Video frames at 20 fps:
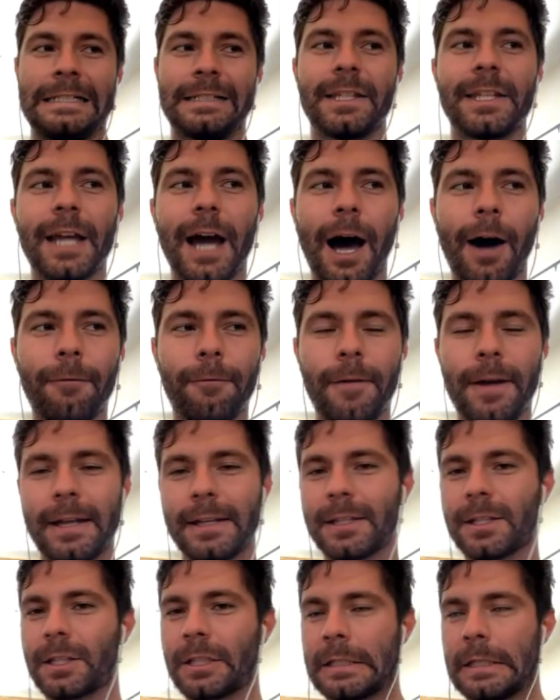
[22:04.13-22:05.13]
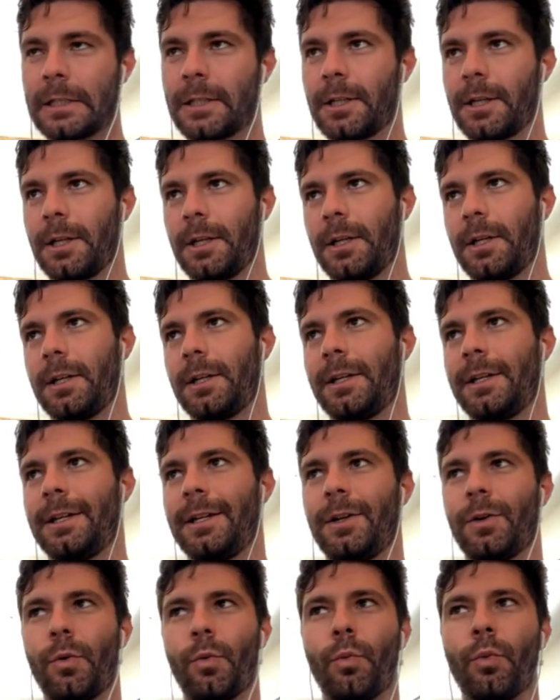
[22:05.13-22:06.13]
The offense,
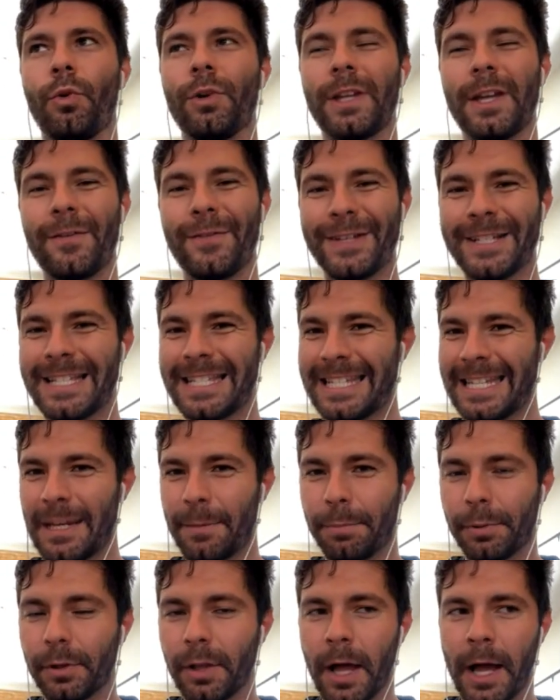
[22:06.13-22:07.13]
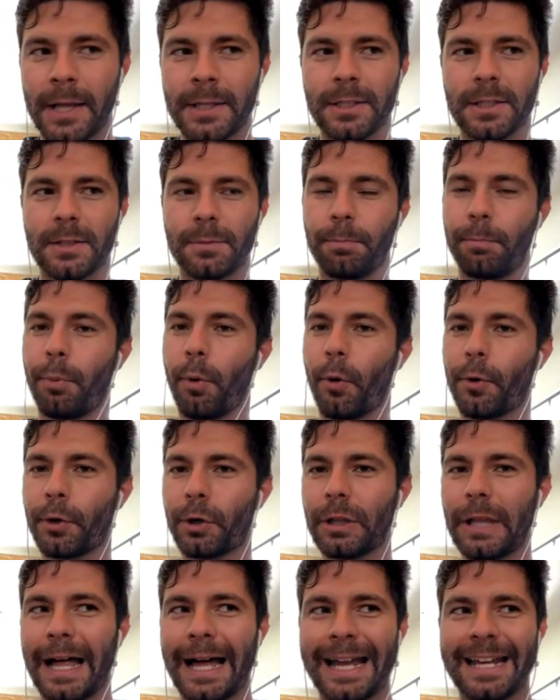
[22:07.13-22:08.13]
give a C+,
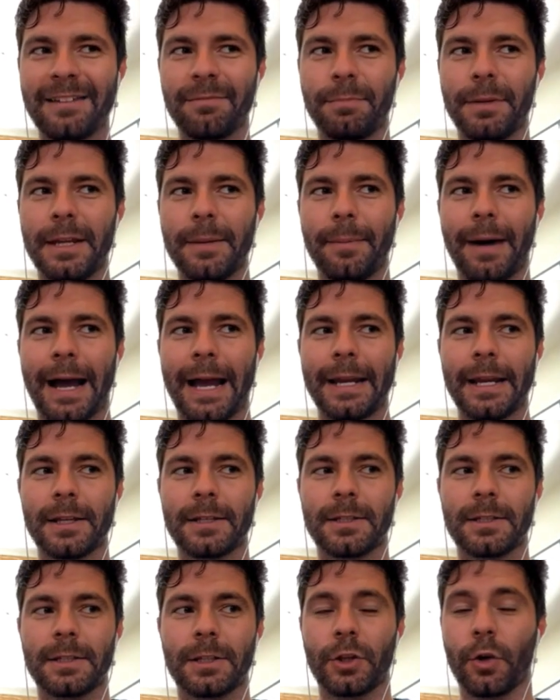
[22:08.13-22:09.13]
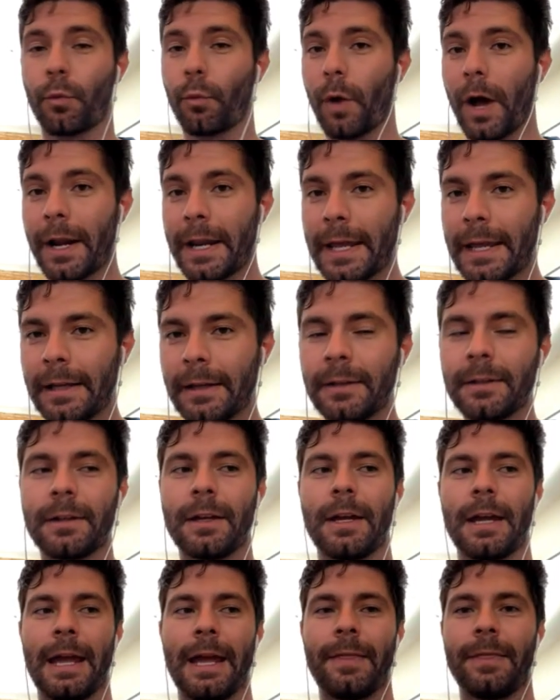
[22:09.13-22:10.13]
borderline B-. The running
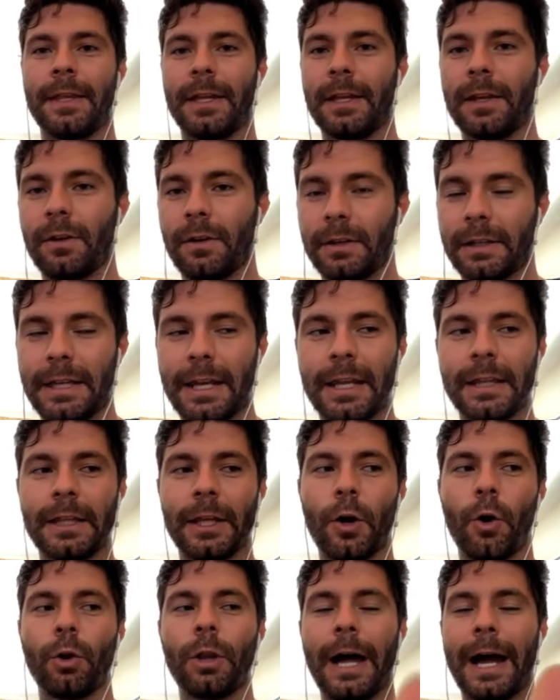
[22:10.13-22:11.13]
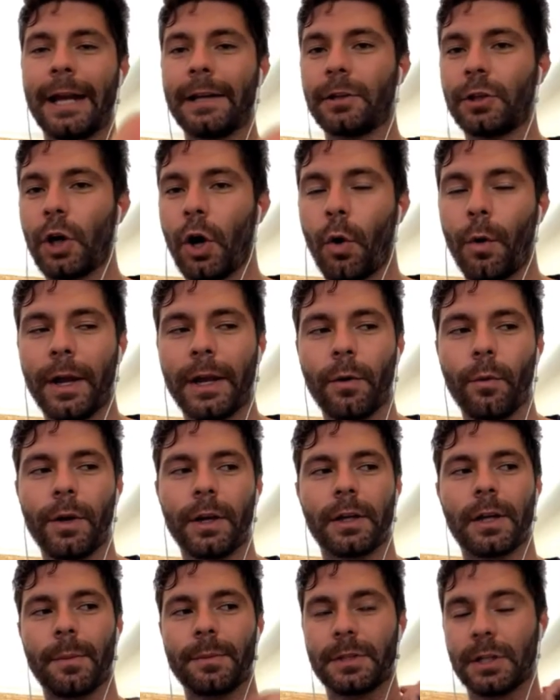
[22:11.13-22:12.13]
and the getting the O-line going when
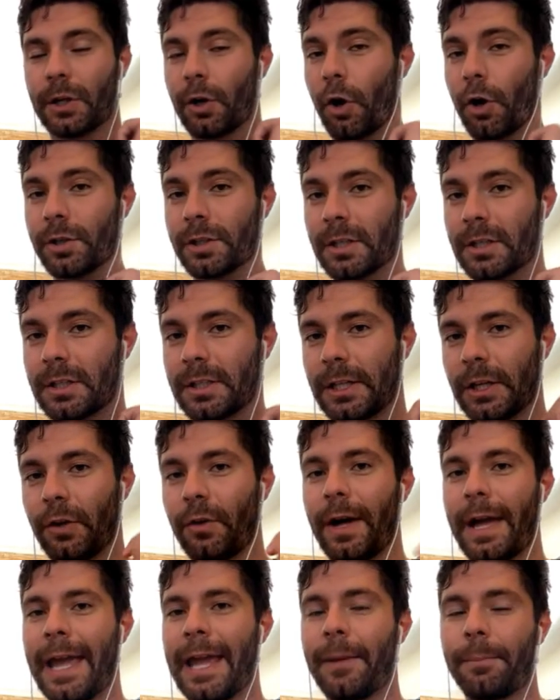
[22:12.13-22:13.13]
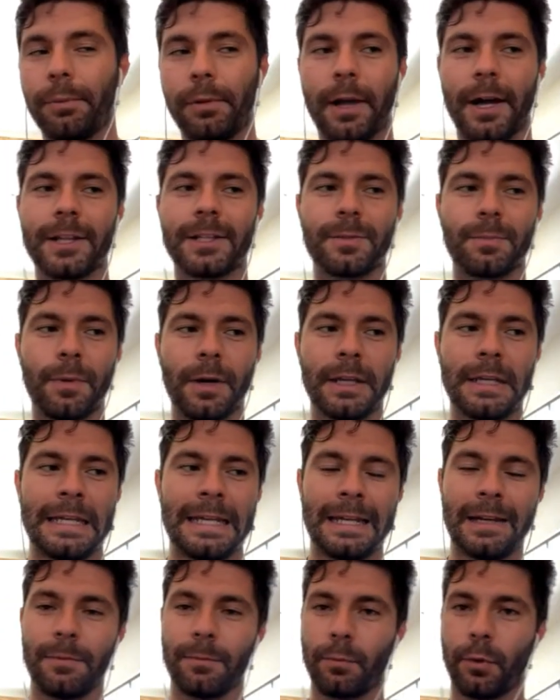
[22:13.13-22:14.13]
it comes to Carson Steele, A+. But
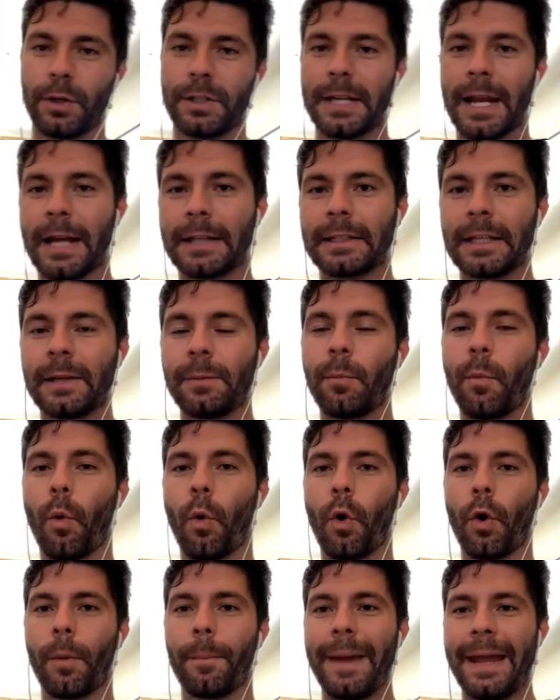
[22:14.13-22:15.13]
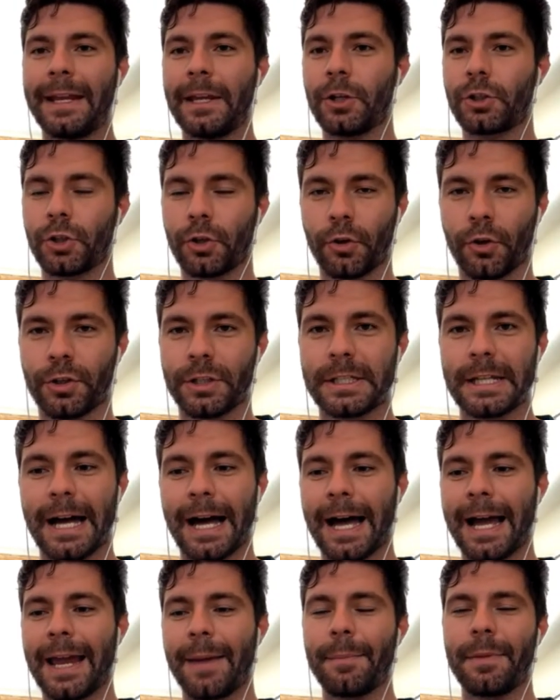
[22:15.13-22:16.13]
protecting more, making sure there's
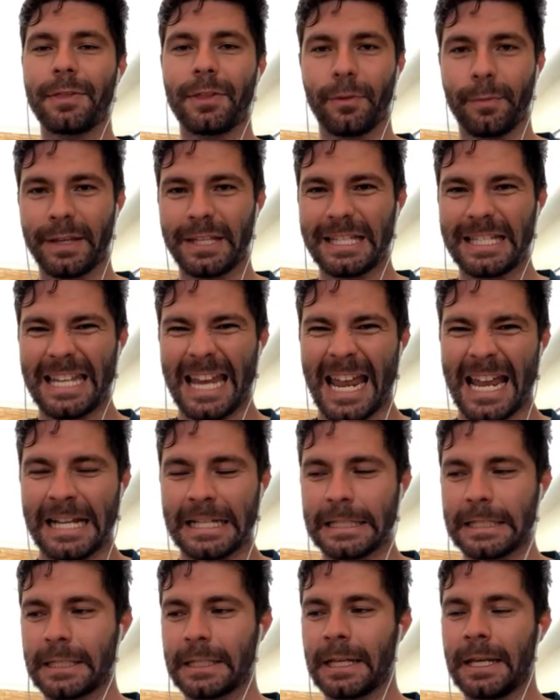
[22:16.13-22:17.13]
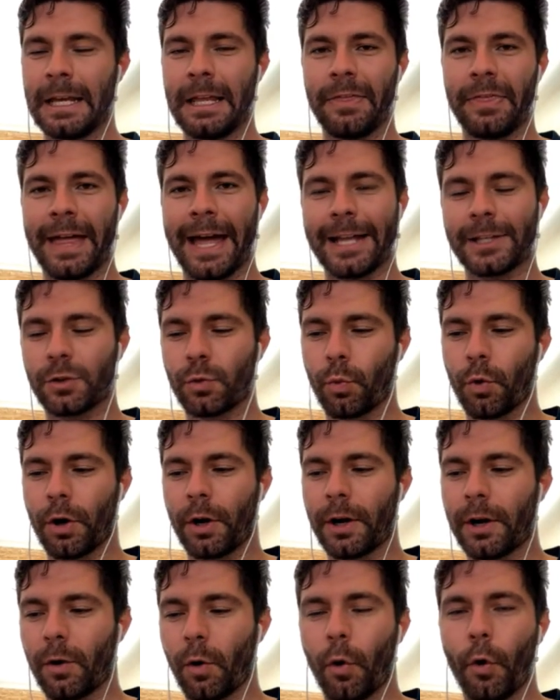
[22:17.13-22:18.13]
time, the mistakes, that's where
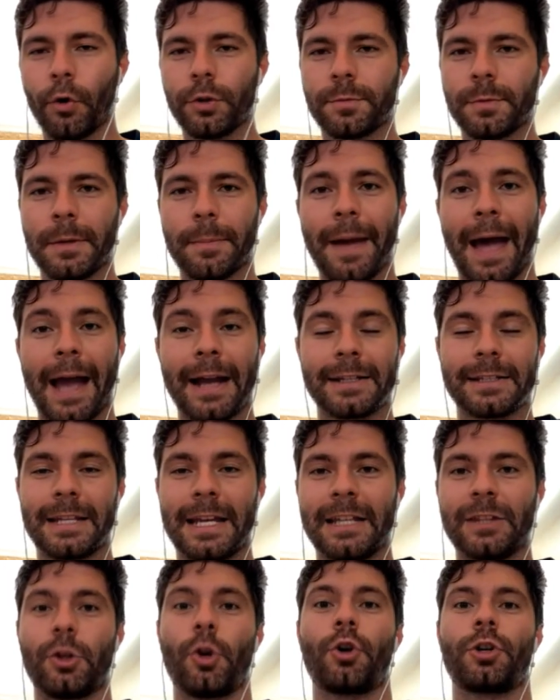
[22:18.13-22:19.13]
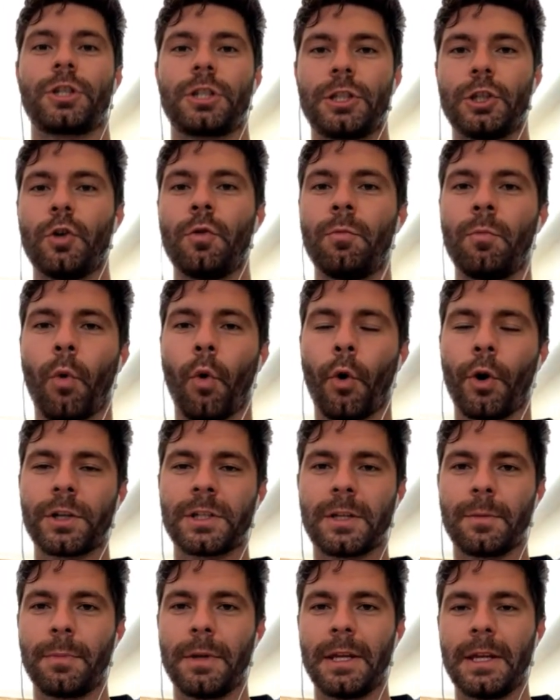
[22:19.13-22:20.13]
it holds me back, saying there's still more
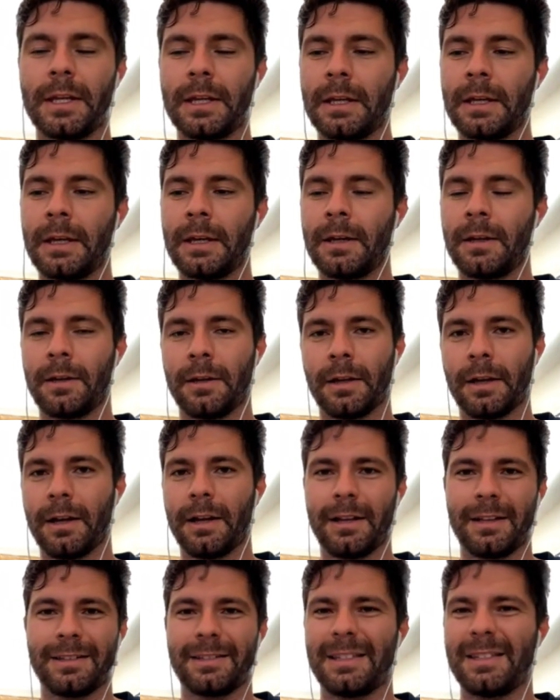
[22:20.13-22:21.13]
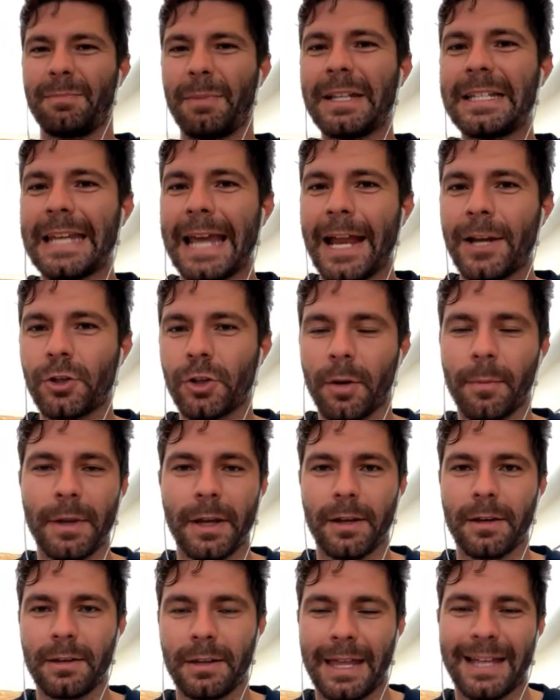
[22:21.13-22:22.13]
to be
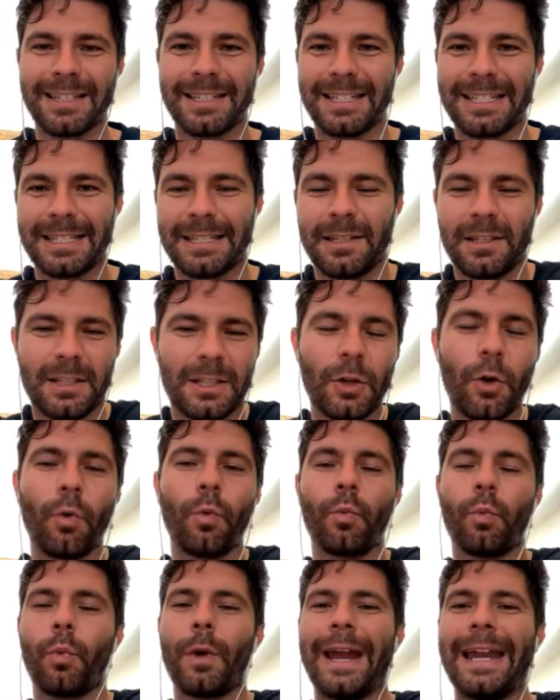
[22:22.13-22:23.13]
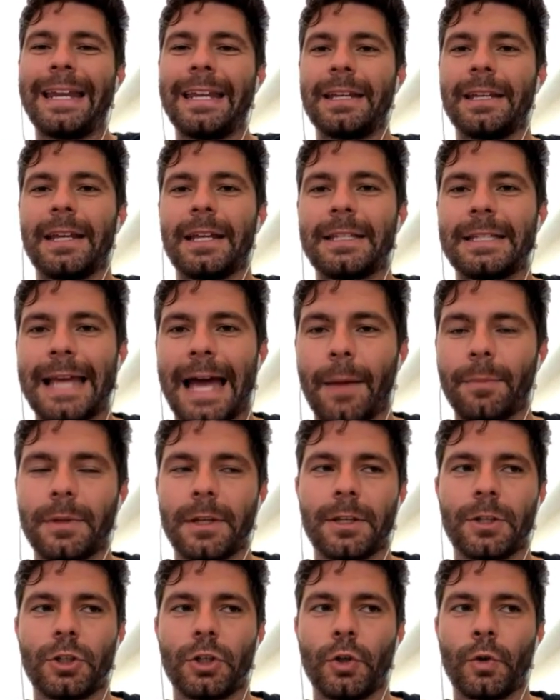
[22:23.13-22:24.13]
potentially that's still waiting to get tapped
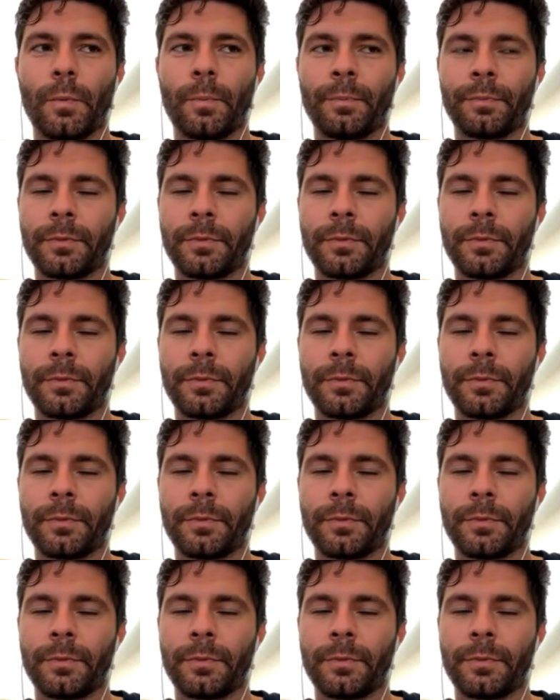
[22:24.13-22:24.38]
into.